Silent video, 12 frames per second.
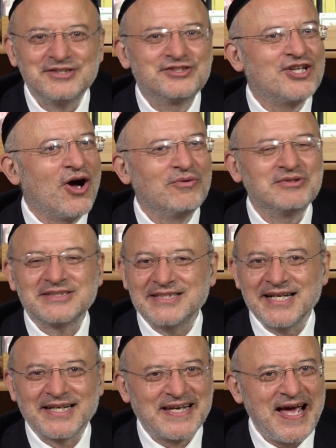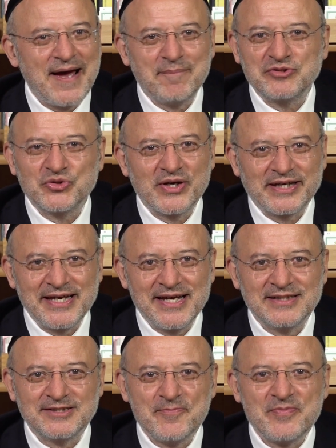Don't set a cap to a
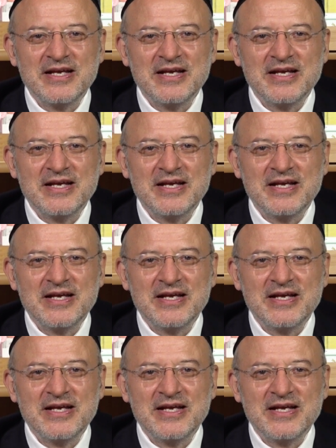kid.